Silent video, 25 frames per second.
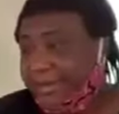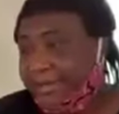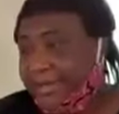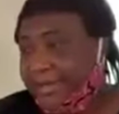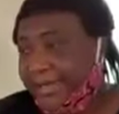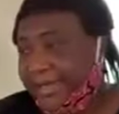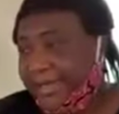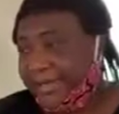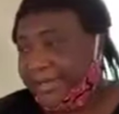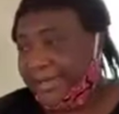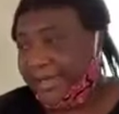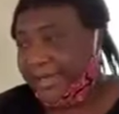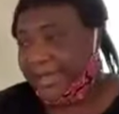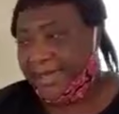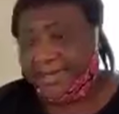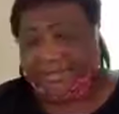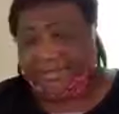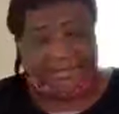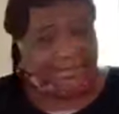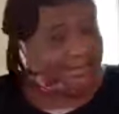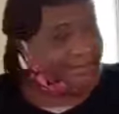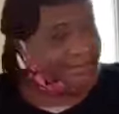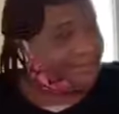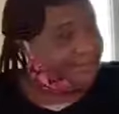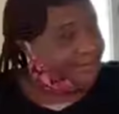Then
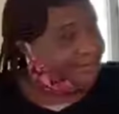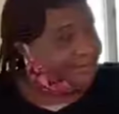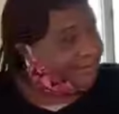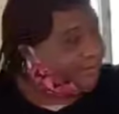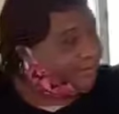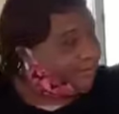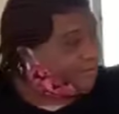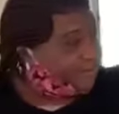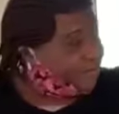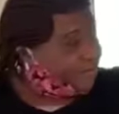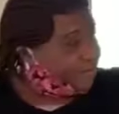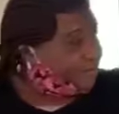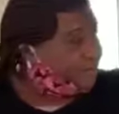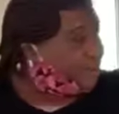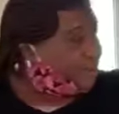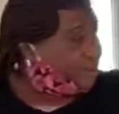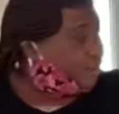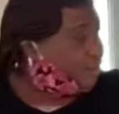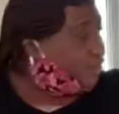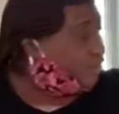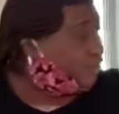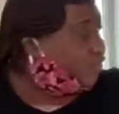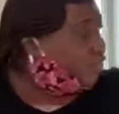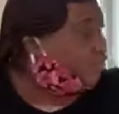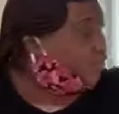next,
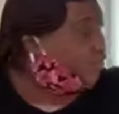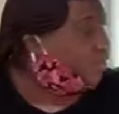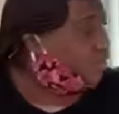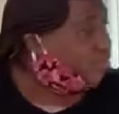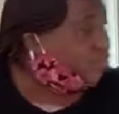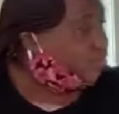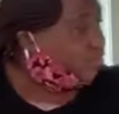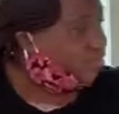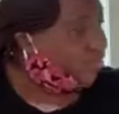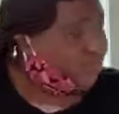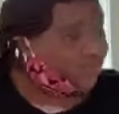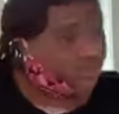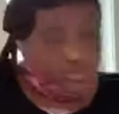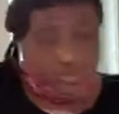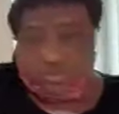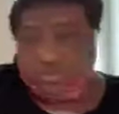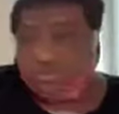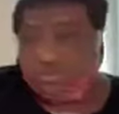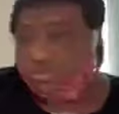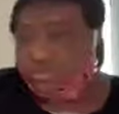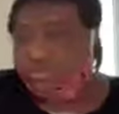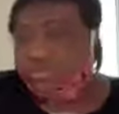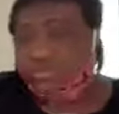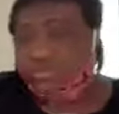we use glue.